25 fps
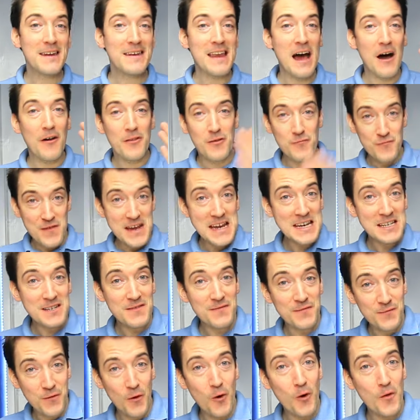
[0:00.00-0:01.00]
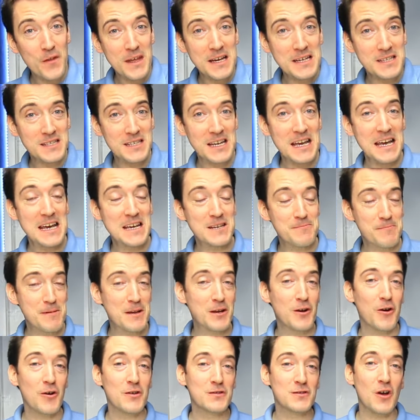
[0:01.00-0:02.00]
Now, the reason for this is
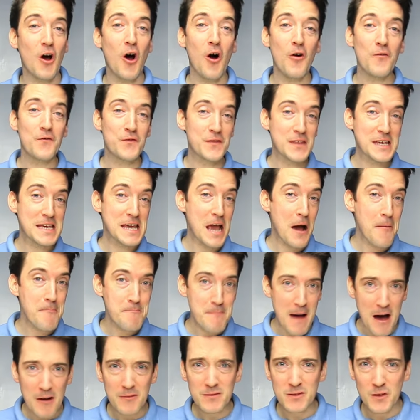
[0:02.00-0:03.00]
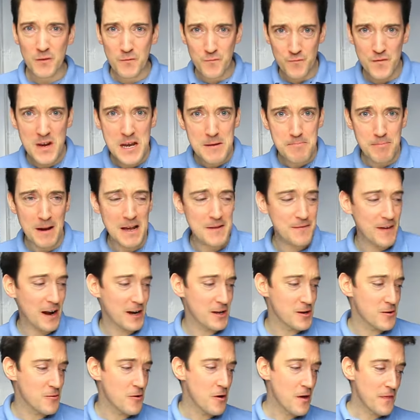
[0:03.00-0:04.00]
because of the amount of replay
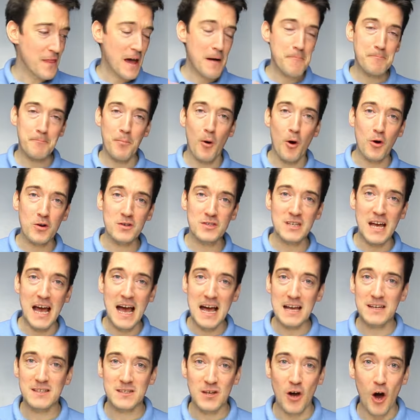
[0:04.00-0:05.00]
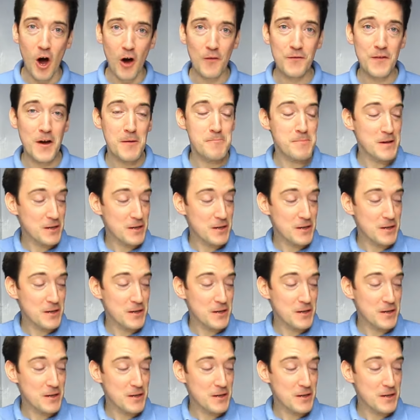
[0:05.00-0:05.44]
value that Boxer has to offer.